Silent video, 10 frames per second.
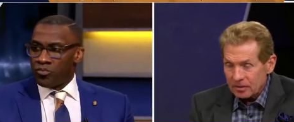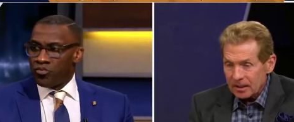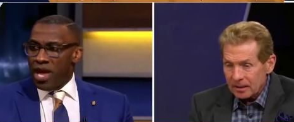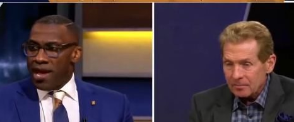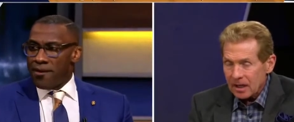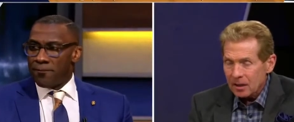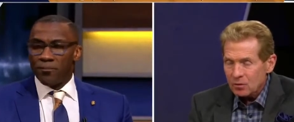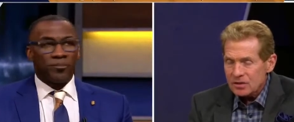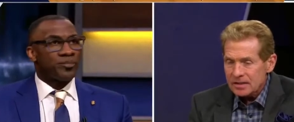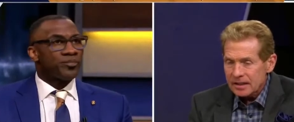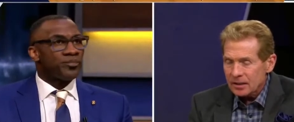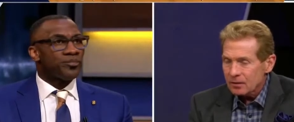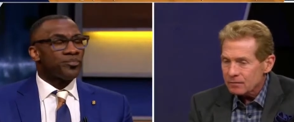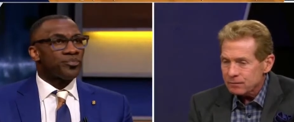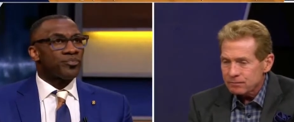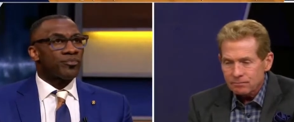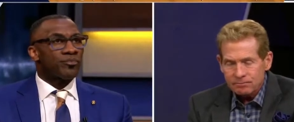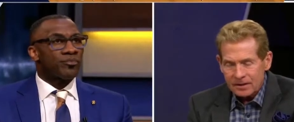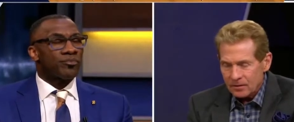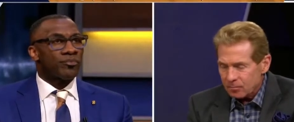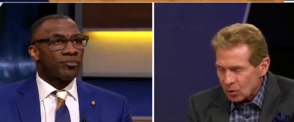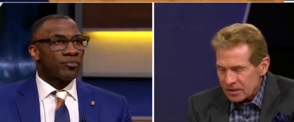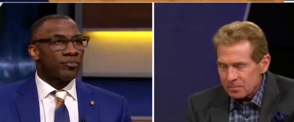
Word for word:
Speaker 1: game. Yeah. I was there in the press